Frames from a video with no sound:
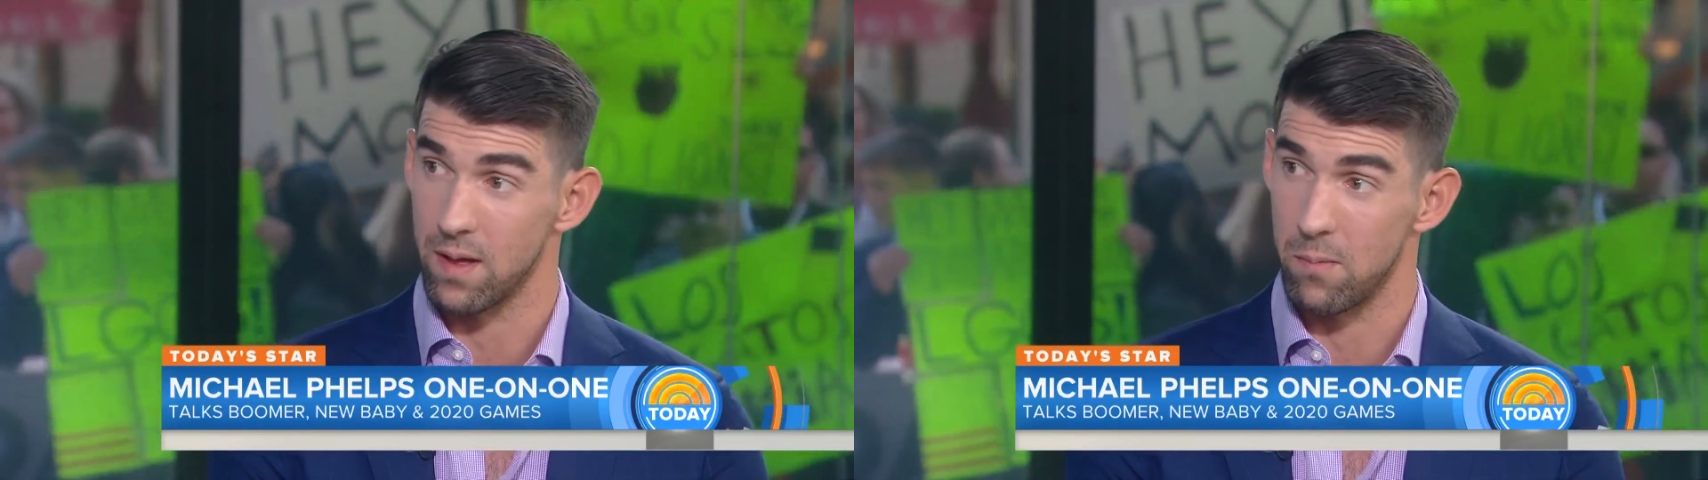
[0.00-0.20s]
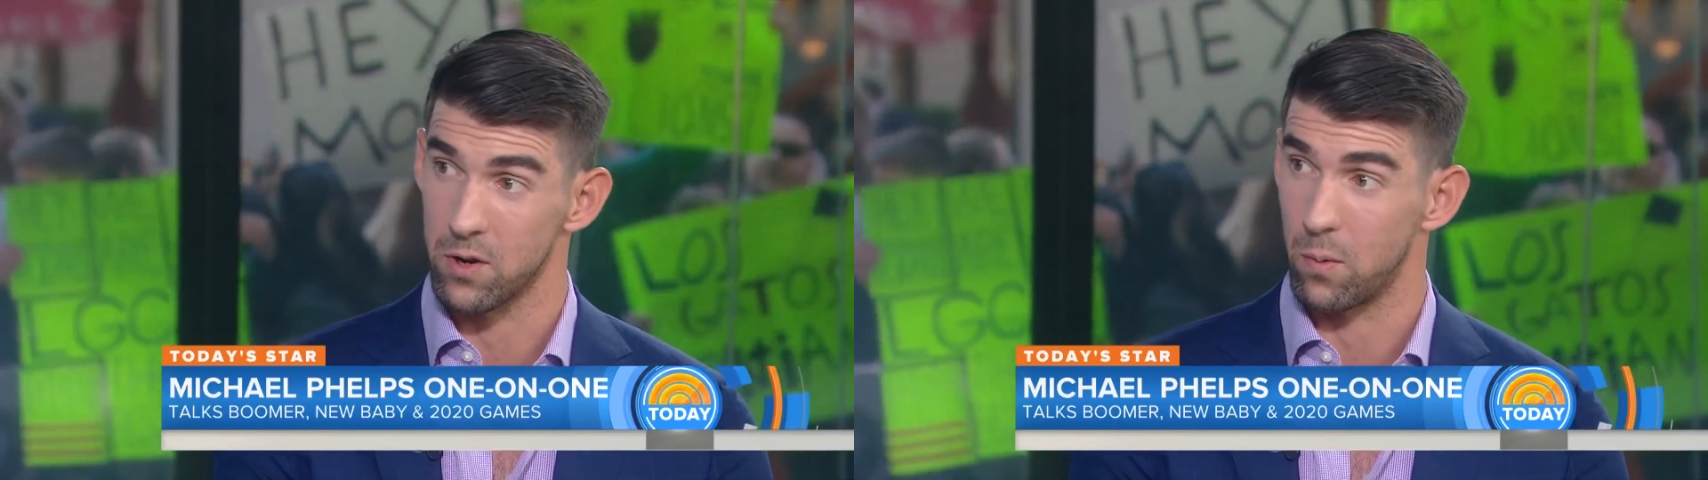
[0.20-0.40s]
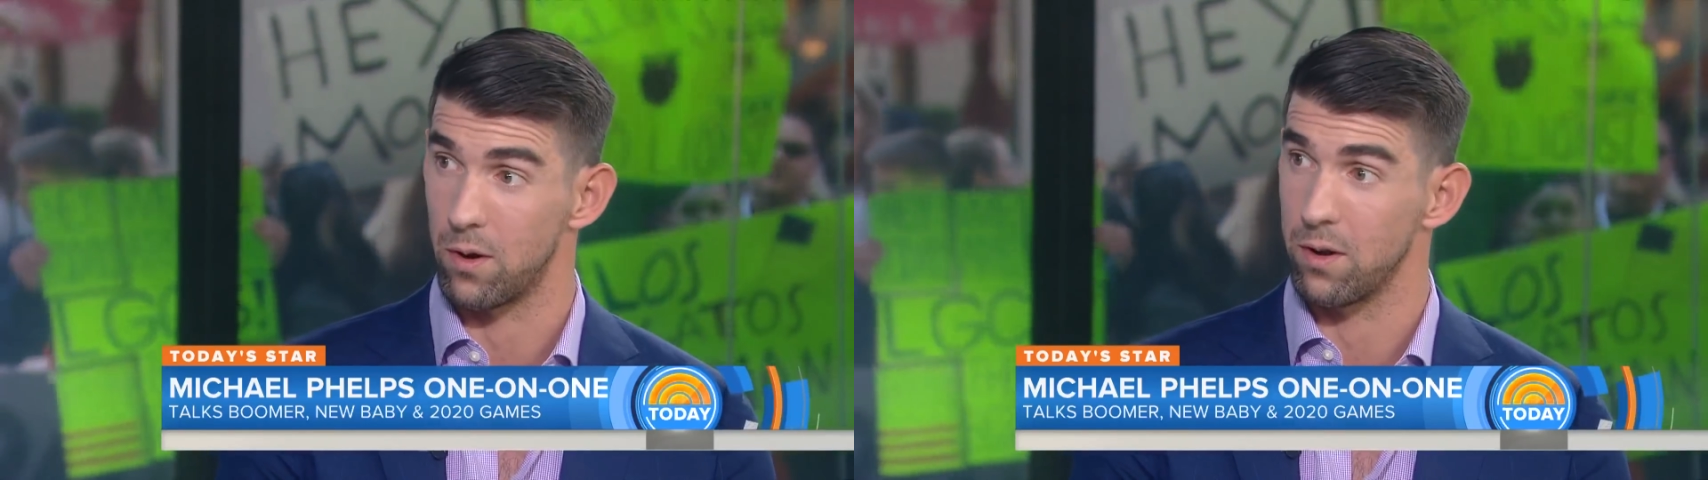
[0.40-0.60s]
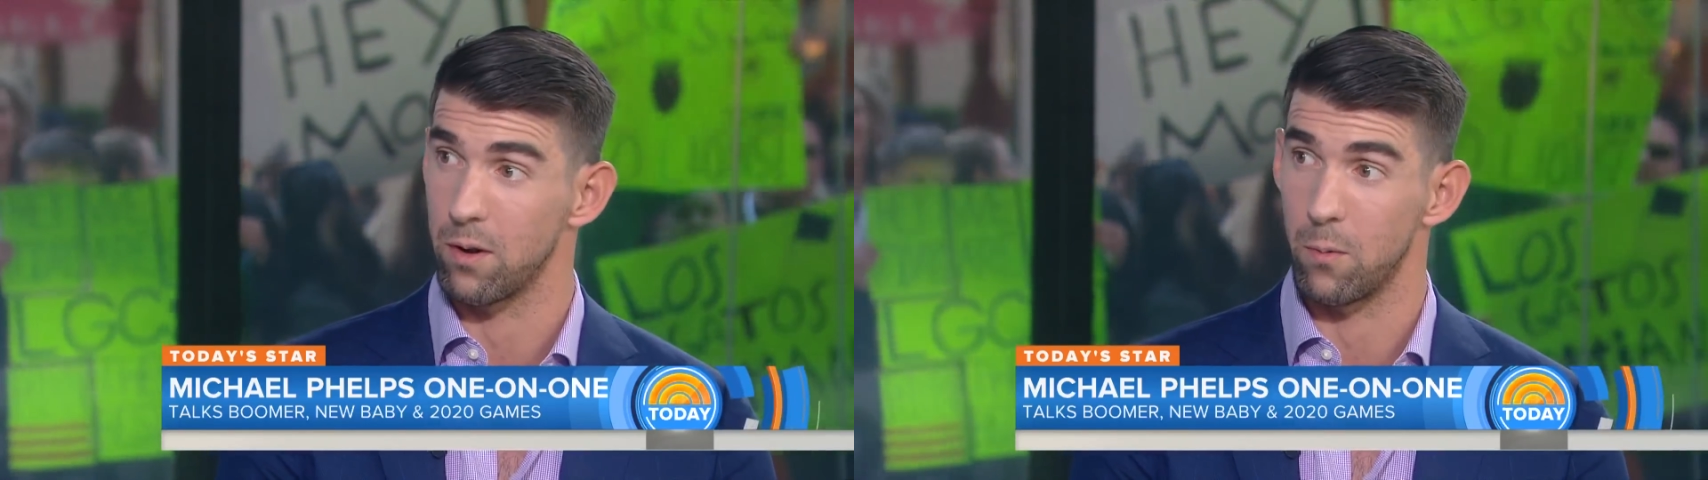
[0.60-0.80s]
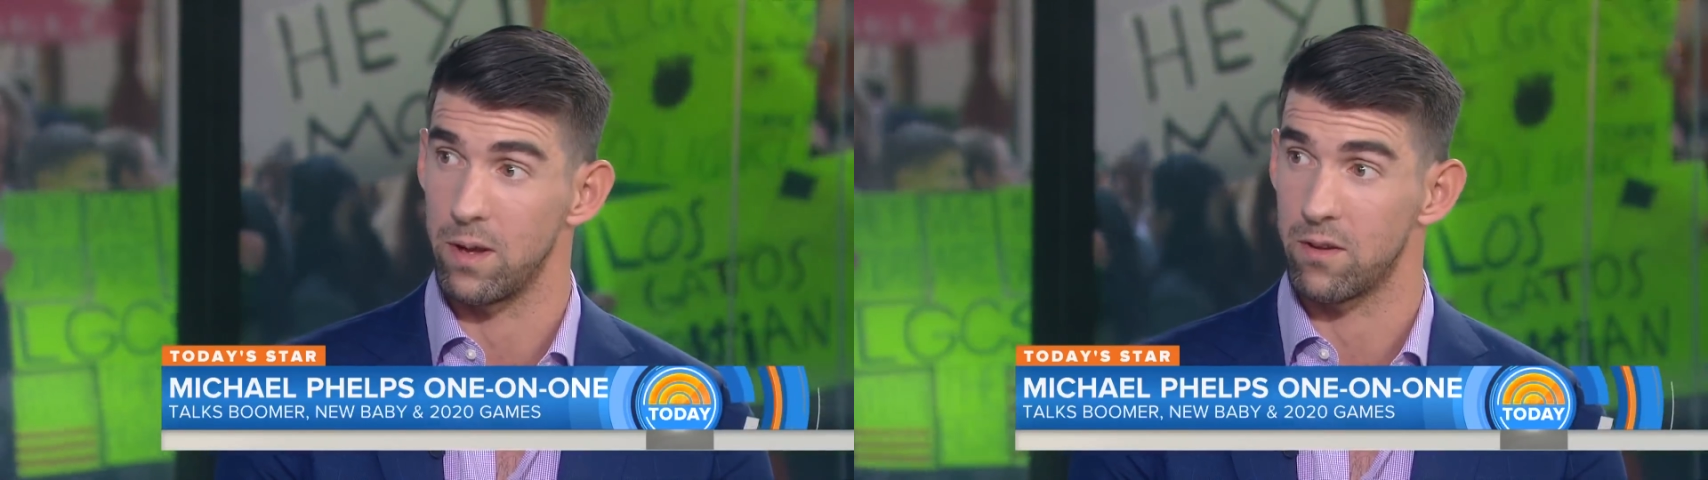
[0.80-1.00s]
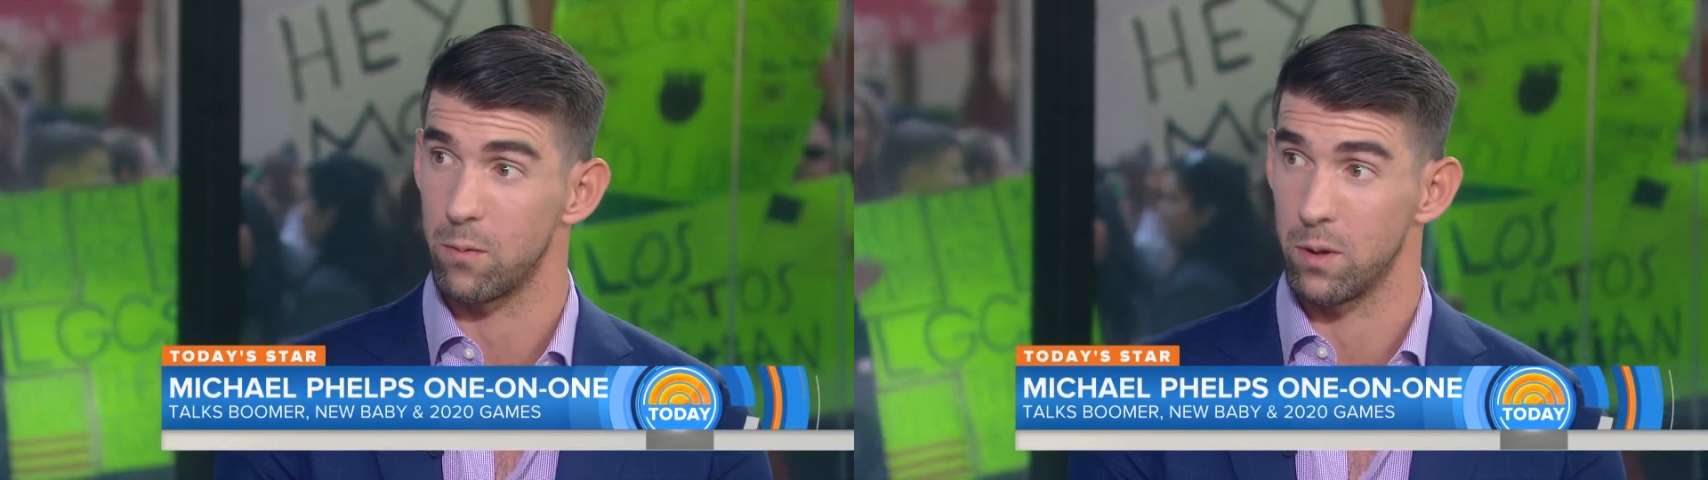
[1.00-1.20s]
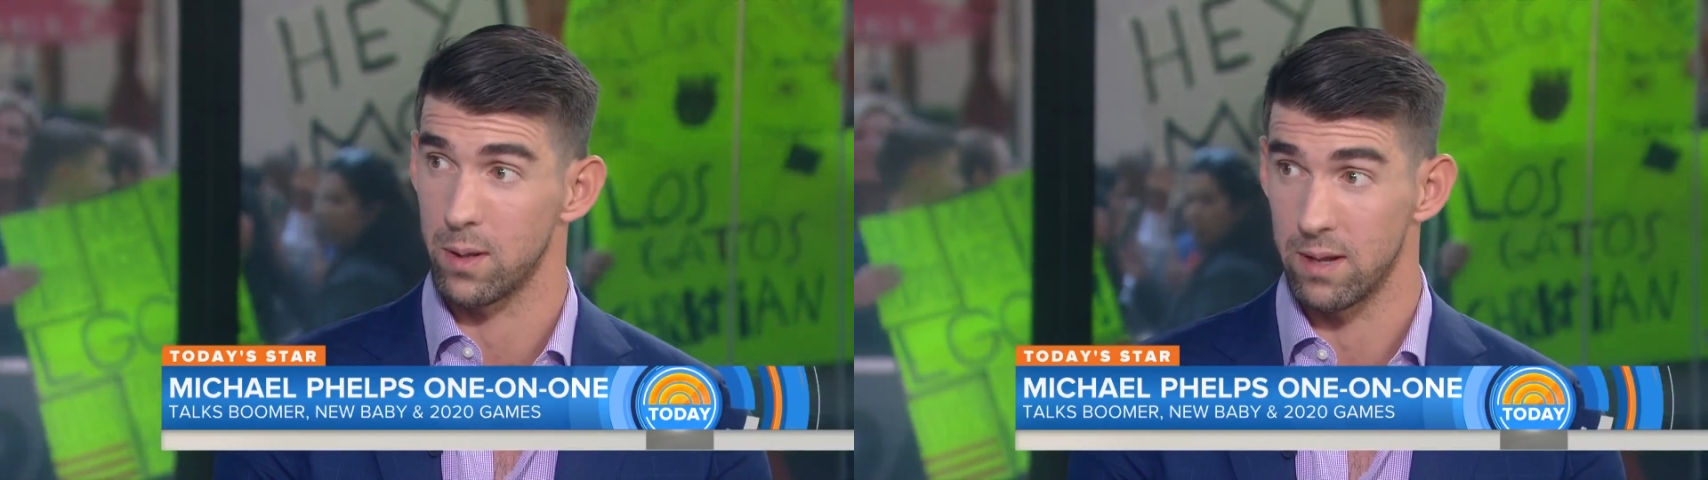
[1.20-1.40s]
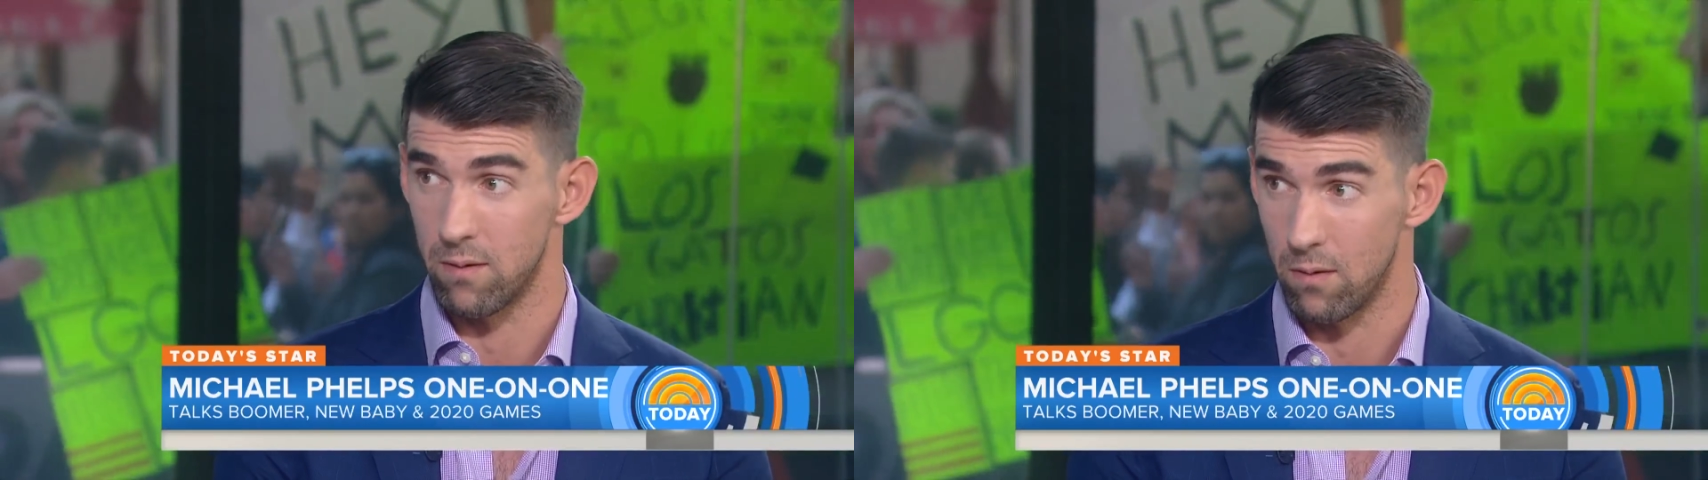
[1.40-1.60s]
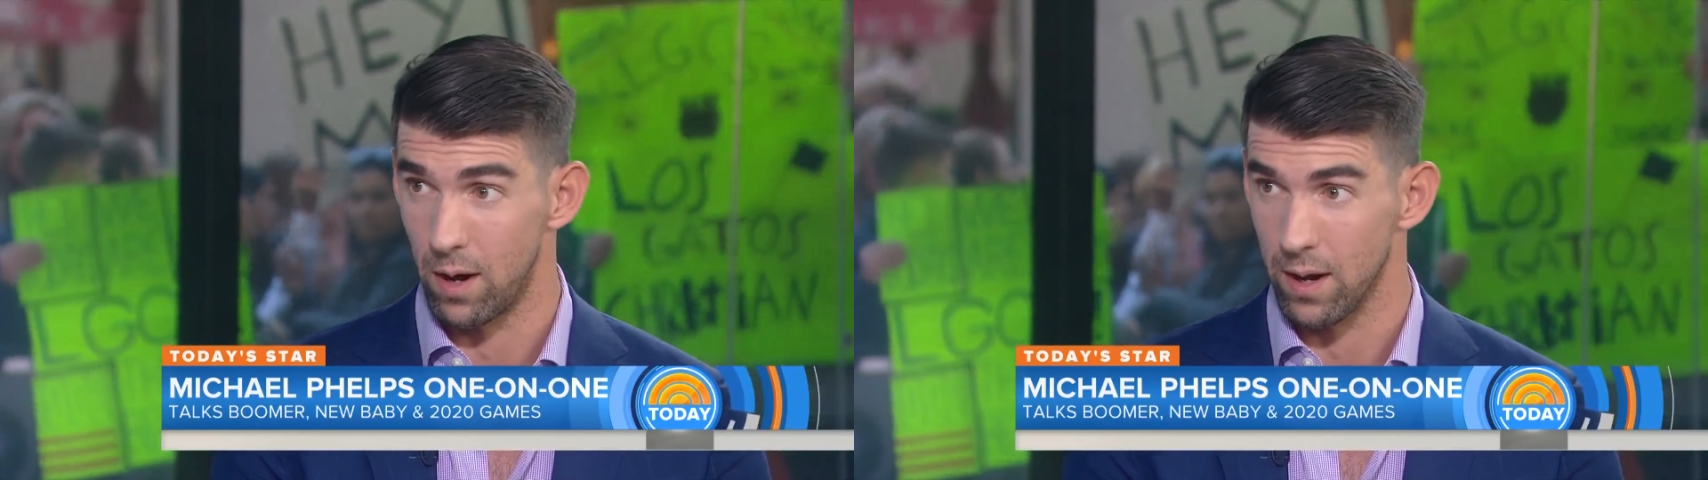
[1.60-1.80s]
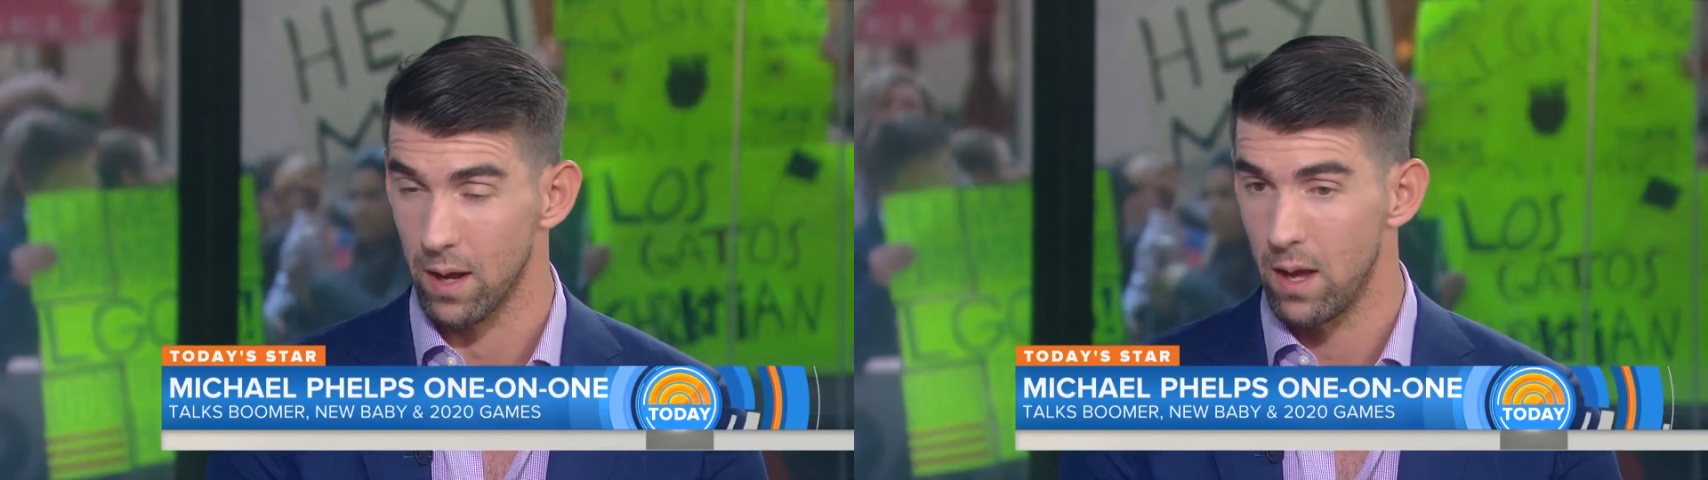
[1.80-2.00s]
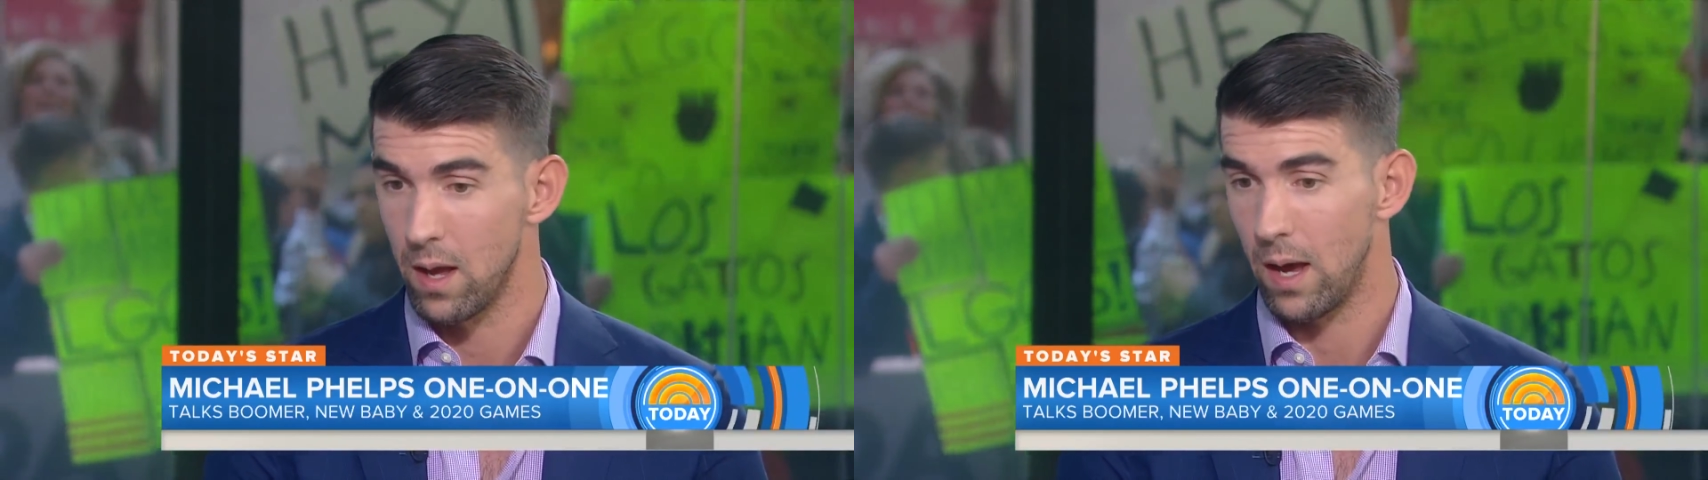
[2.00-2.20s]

how much water you can waste when you leave it running.